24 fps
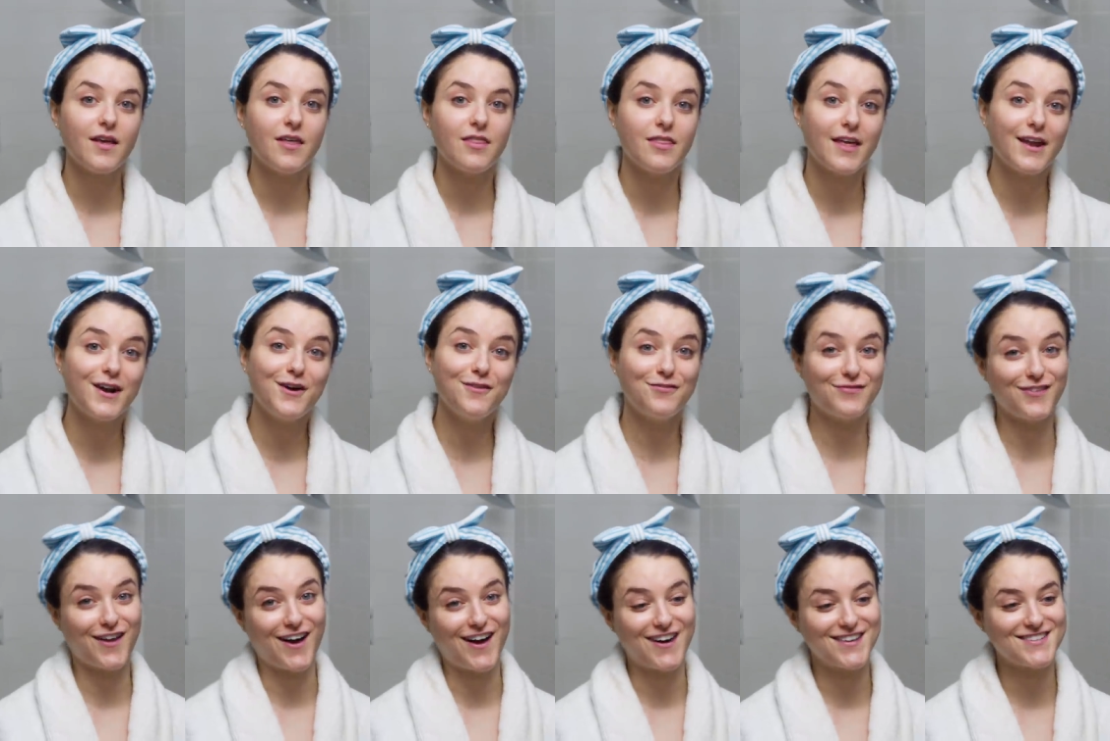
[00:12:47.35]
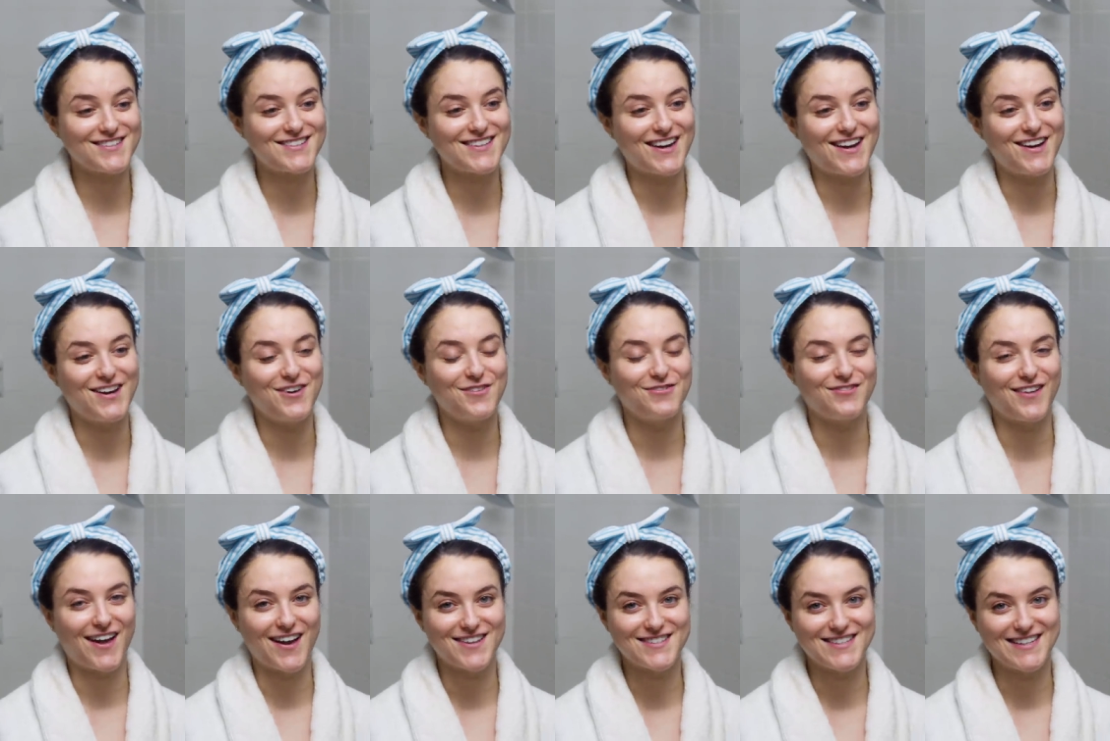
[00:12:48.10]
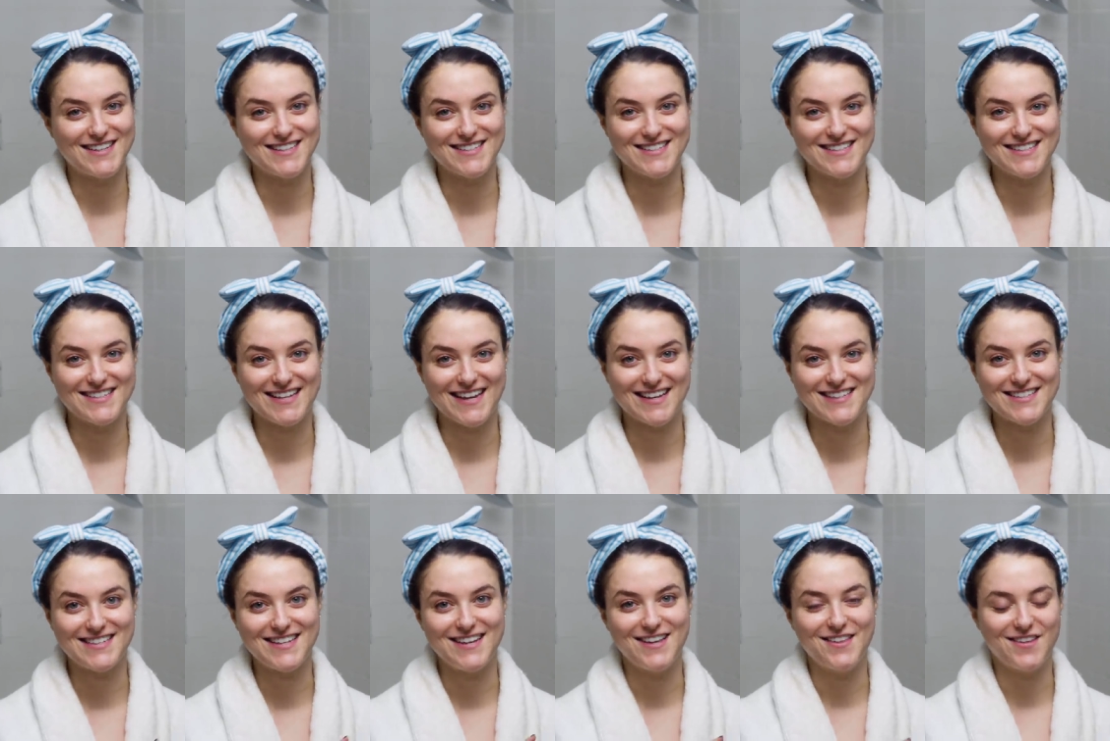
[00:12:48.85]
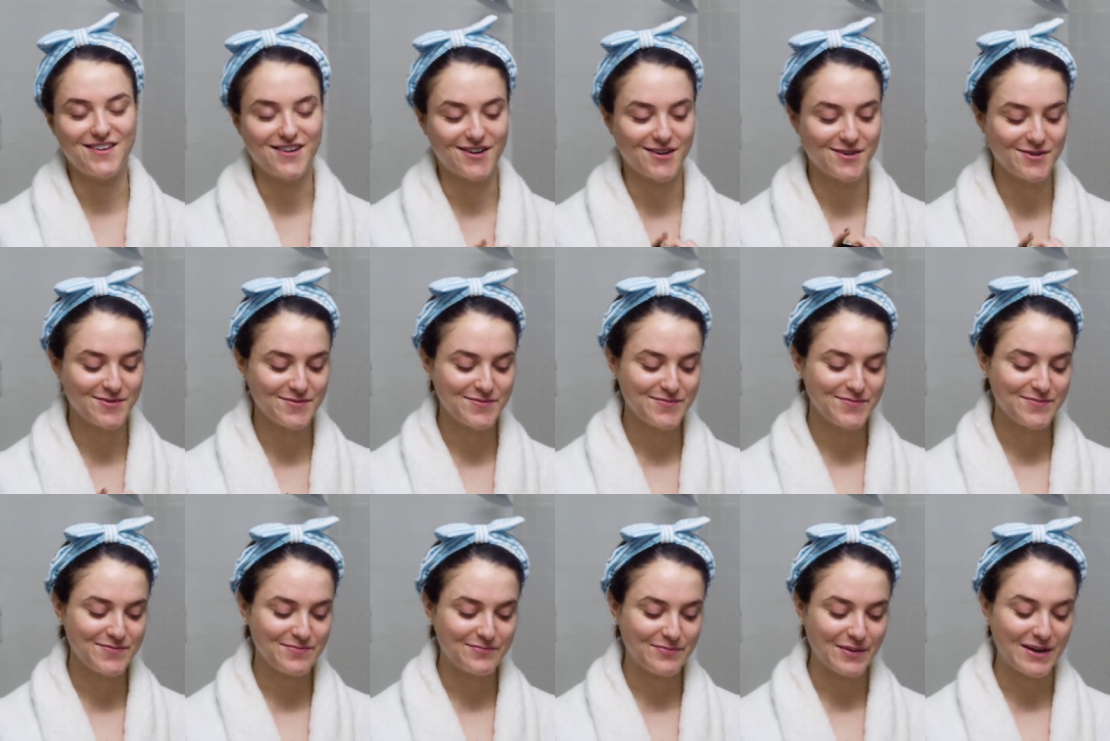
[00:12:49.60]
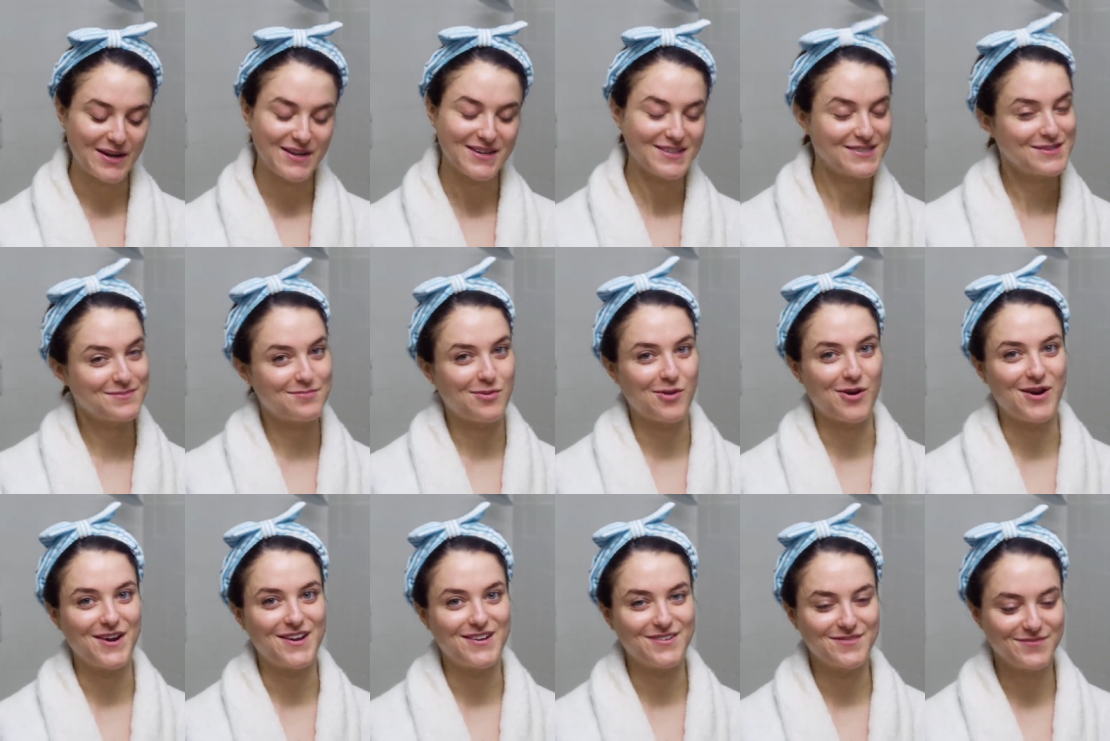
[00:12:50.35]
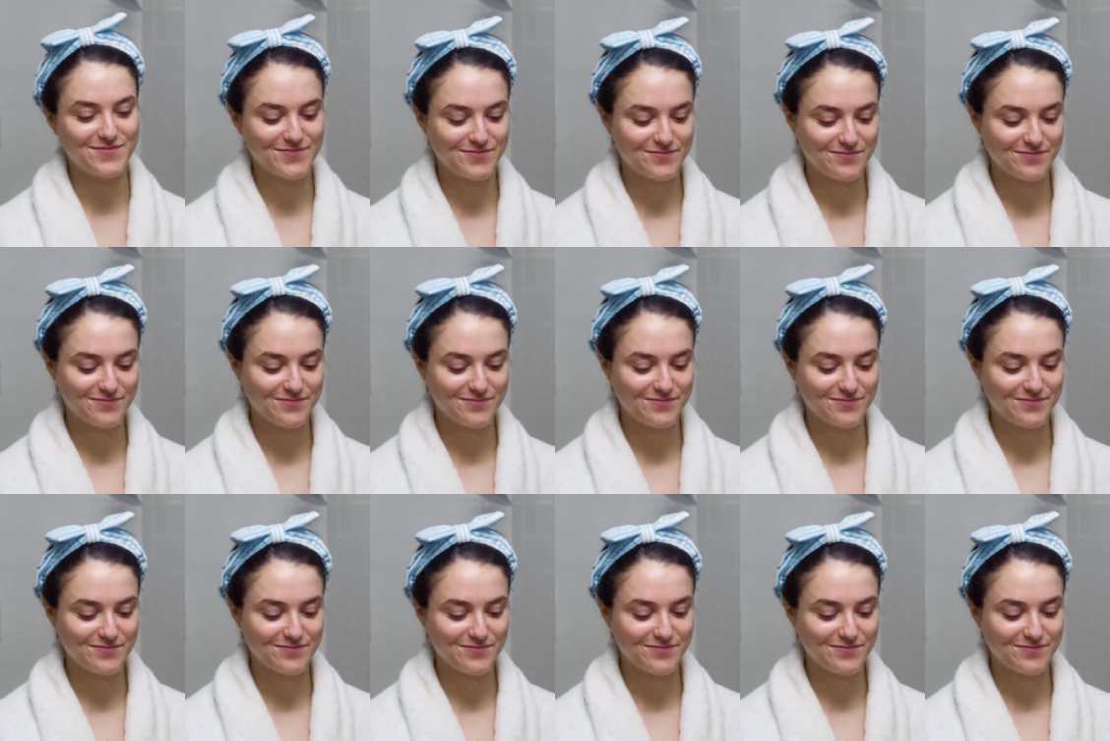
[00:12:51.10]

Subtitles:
Then I'll floss, and I know flossing isn't sexy either, but it's important.